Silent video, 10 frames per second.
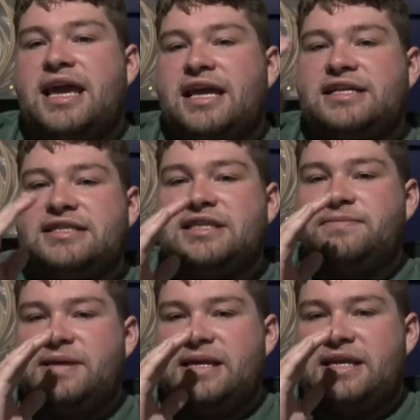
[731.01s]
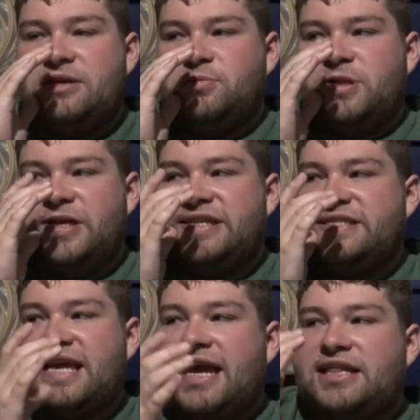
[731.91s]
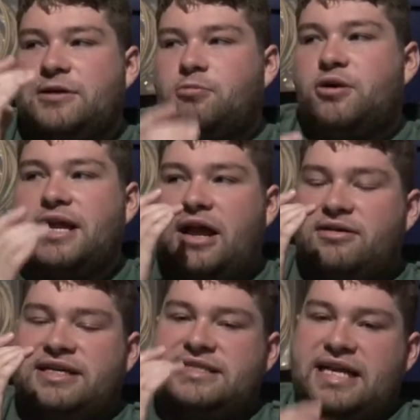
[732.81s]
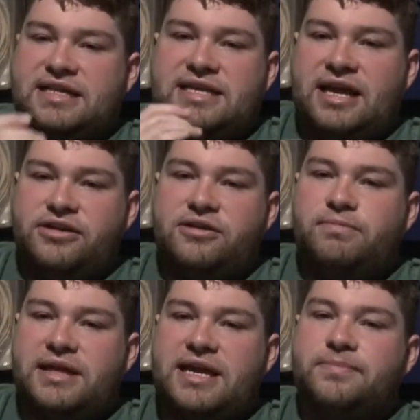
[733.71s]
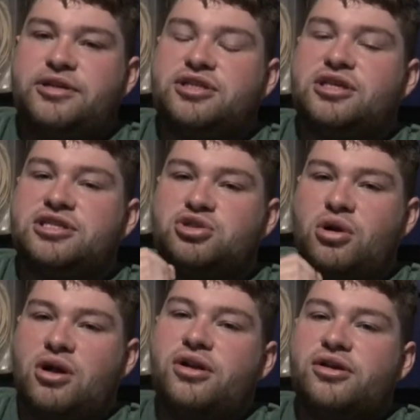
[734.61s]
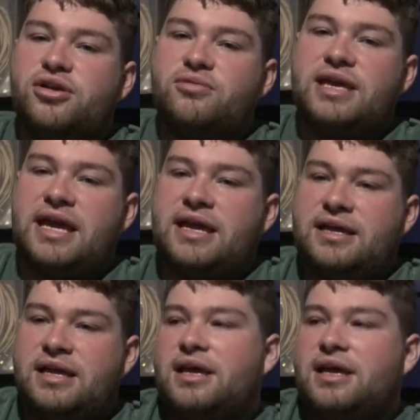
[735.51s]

It doesn't mean it will exactly work out exactly how you plan, but the stronger you get,